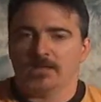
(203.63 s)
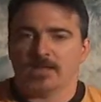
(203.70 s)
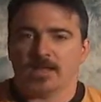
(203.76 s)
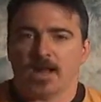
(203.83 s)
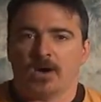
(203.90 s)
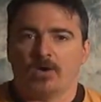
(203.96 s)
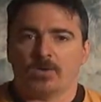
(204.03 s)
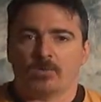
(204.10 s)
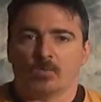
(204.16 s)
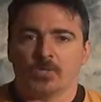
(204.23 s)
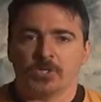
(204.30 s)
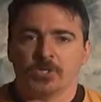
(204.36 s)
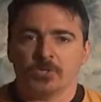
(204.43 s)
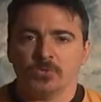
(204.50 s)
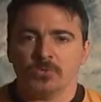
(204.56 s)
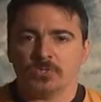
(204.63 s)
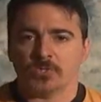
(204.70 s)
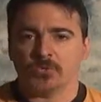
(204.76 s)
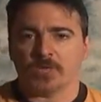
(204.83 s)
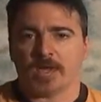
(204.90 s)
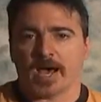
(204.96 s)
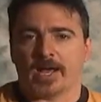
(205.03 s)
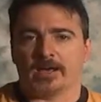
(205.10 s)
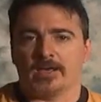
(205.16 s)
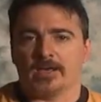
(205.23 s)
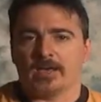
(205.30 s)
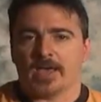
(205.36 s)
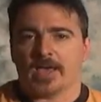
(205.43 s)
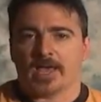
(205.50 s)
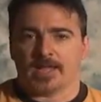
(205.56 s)
Now, when you do that,
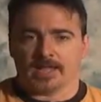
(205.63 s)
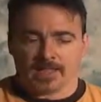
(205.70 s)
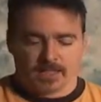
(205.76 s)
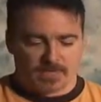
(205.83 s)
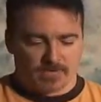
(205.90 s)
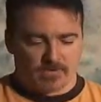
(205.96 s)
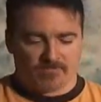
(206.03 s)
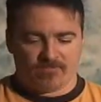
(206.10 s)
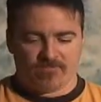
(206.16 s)
and the